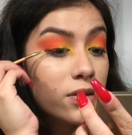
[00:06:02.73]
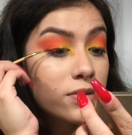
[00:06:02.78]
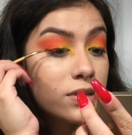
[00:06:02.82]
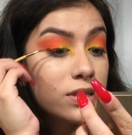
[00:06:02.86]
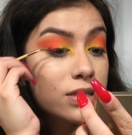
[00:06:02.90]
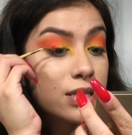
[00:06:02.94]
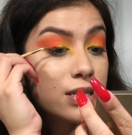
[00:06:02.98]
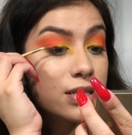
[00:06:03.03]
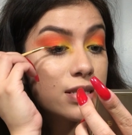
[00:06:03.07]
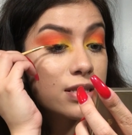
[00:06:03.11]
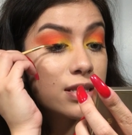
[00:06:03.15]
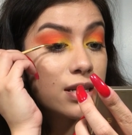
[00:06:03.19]

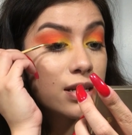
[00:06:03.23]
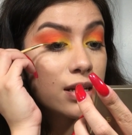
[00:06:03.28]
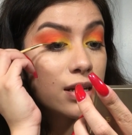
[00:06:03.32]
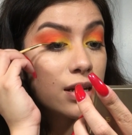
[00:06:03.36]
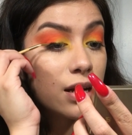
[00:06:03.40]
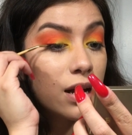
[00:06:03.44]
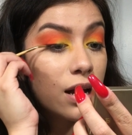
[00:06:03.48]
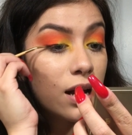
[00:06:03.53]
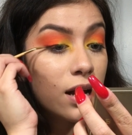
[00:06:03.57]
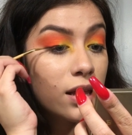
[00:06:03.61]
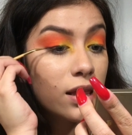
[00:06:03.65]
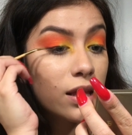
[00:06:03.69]
resistant
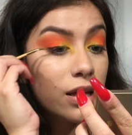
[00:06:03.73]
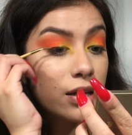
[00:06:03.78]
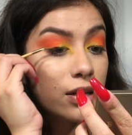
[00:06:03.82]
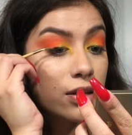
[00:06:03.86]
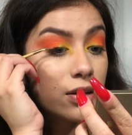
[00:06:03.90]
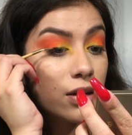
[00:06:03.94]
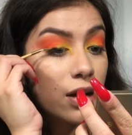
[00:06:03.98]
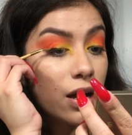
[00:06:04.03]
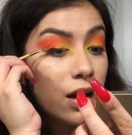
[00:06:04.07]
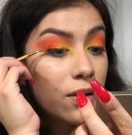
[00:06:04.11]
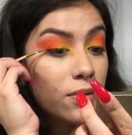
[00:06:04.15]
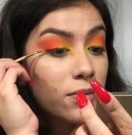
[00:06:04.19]

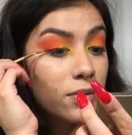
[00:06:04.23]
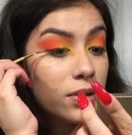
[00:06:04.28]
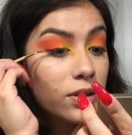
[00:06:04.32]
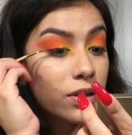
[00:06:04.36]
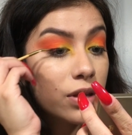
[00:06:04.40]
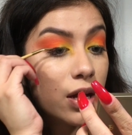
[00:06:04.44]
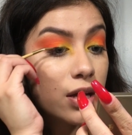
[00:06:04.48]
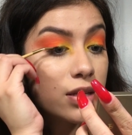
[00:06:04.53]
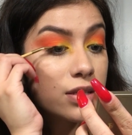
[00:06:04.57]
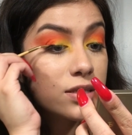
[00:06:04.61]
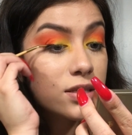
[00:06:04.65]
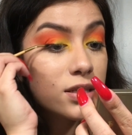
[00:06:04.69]
eyeliner, I will
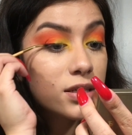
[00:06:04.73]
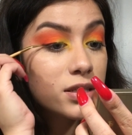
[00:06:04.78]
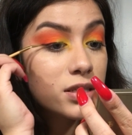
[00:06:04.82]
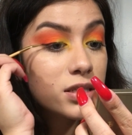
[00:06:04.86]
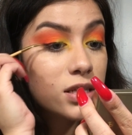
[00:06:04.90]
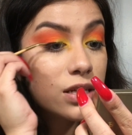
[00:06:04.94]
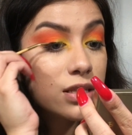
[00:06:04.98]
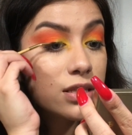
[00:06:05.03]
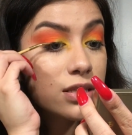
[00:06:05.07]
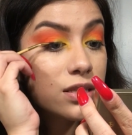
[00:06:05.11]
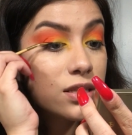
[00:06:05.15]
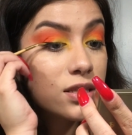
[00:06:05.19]
not
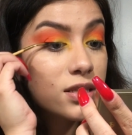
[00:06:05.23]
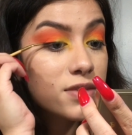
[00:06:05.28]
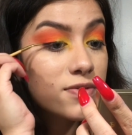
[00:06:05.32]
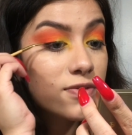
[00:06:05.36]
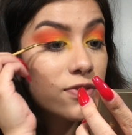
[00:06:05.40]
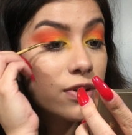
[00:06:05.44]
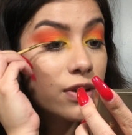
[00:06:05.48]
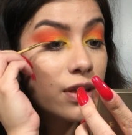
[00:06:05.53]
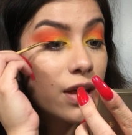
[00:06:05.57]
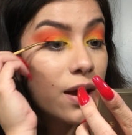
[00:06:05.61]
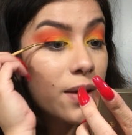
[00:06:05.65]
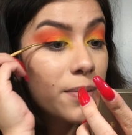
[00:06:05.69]
suggest this
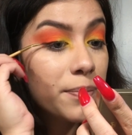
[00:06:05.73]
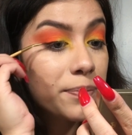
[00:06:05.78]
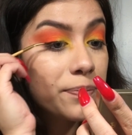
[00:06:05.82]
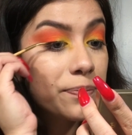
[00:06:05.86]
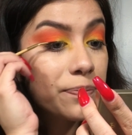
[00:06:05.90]
for that.